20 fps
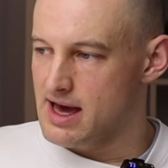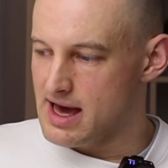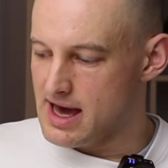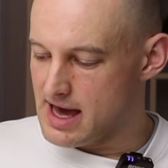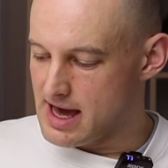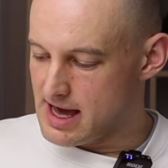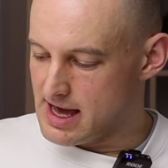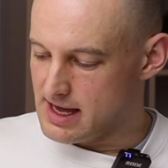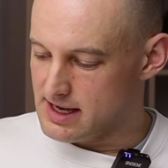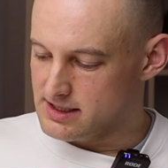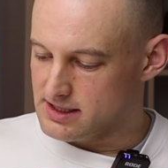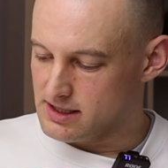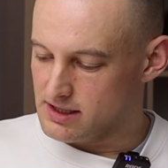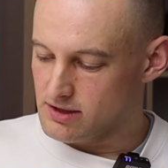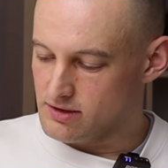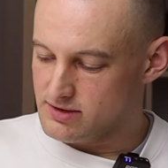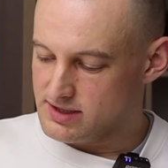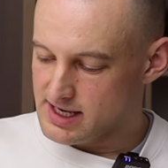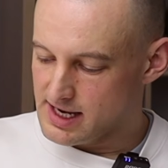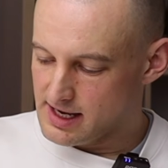And
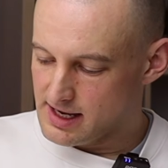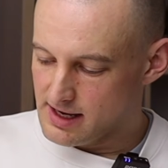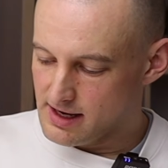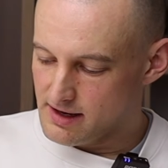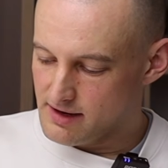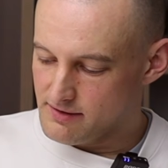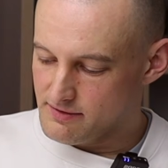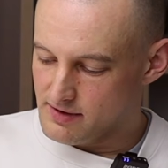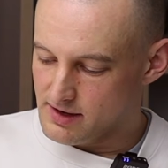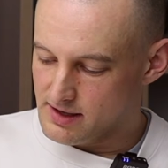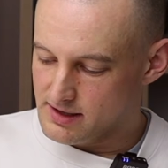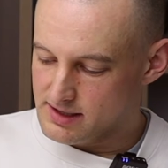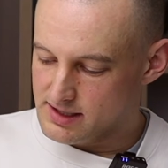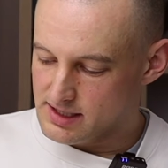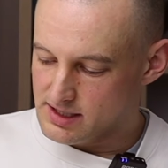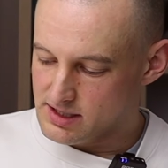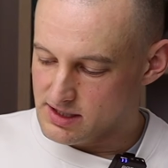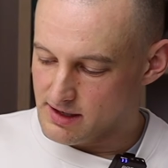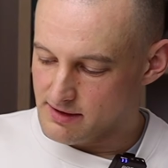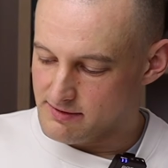you're taking
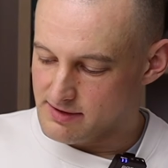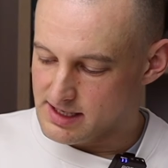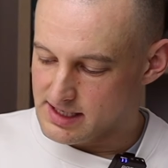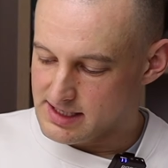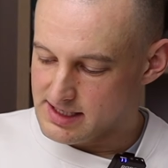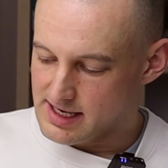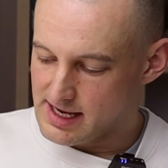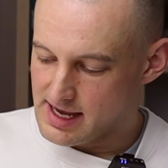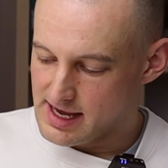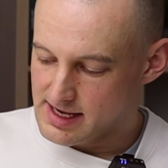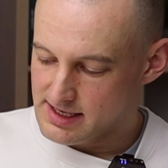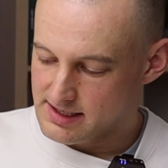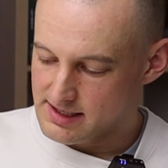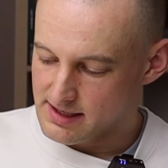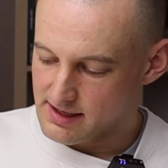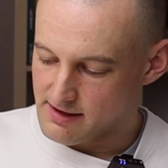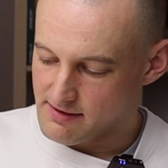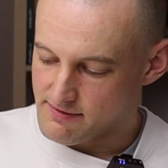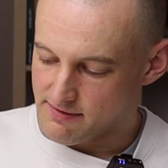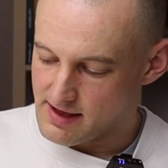advantage of the
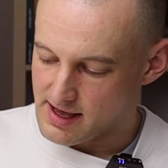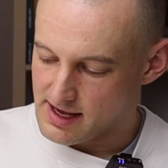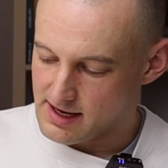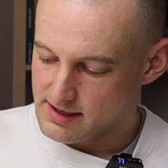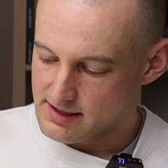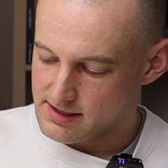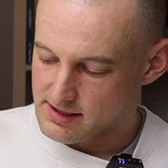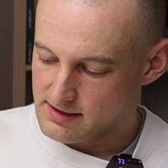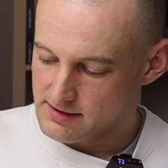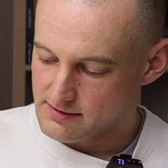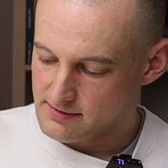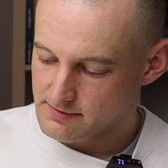testing effect.